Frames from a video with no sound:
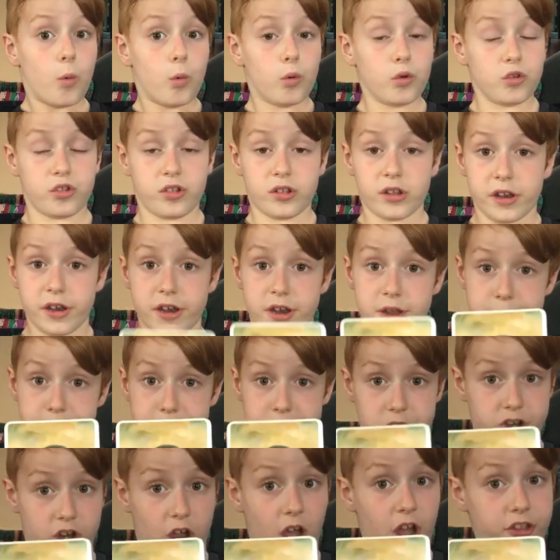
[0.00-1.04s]
was Lyndon
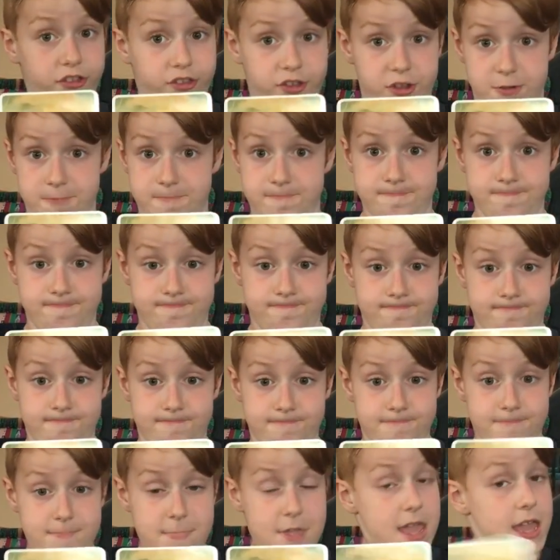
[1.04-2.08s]
B. Johnson.
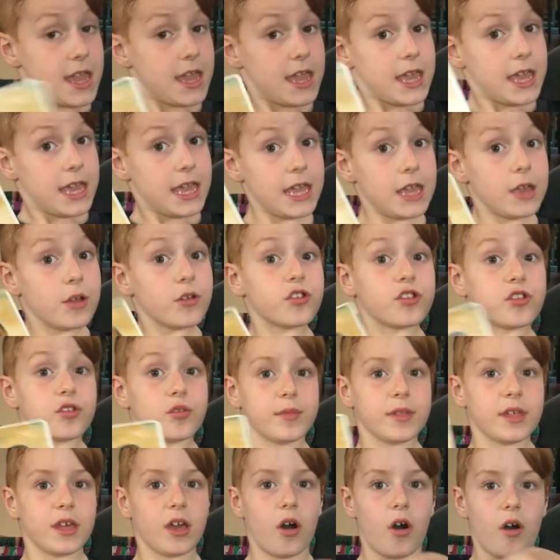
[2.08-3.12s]
He
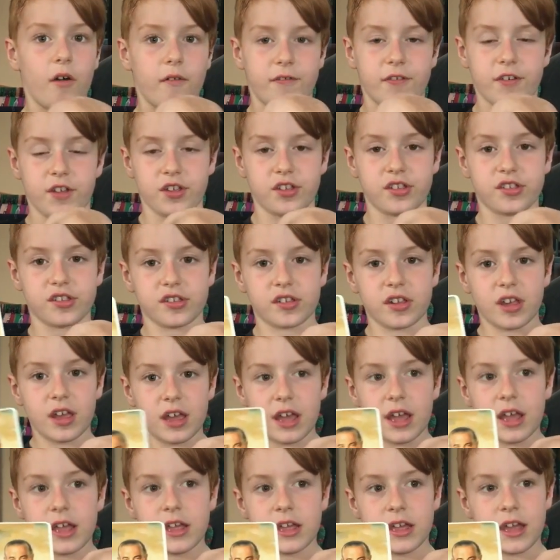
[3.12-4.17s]
assumed the office
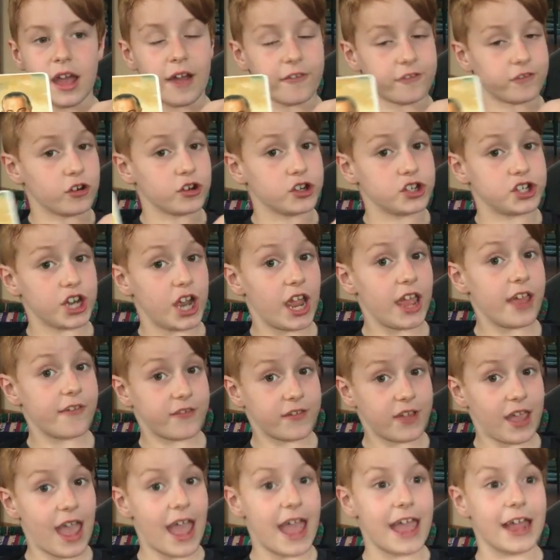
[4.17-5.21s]
after
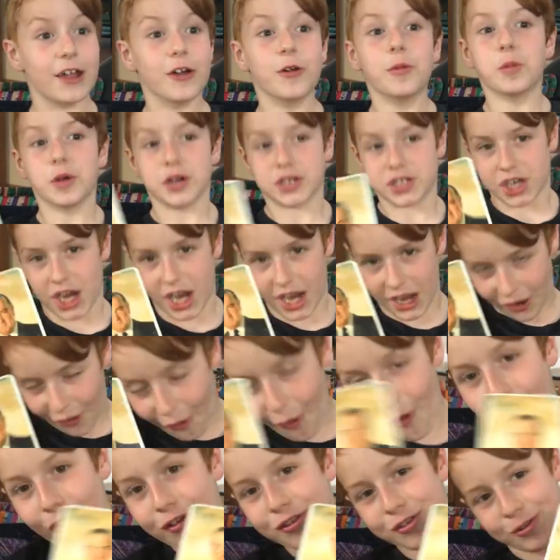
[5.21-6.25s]
JFK, which I
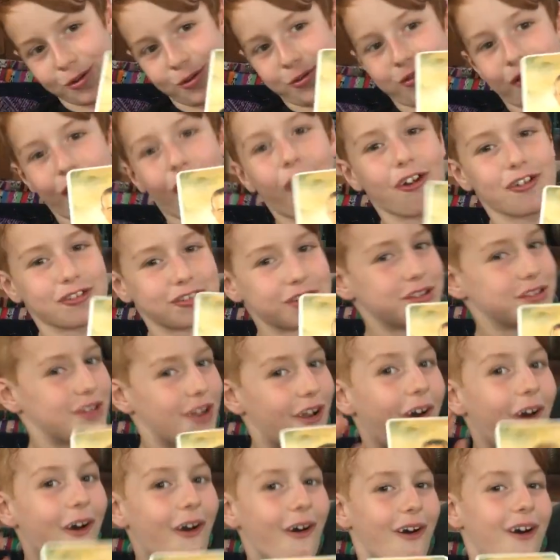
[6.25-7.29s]
also talked
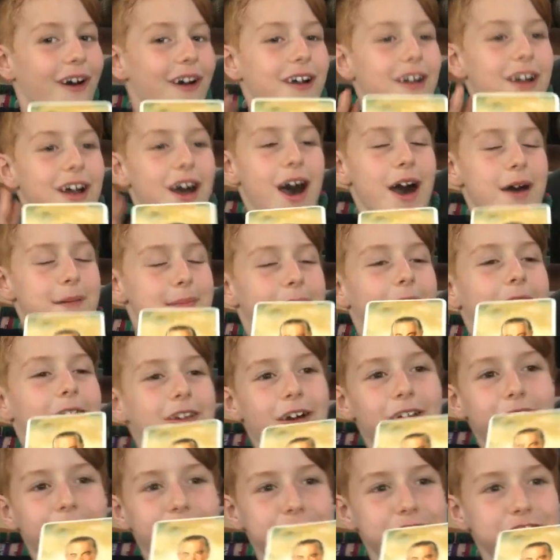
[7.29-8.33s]
about on the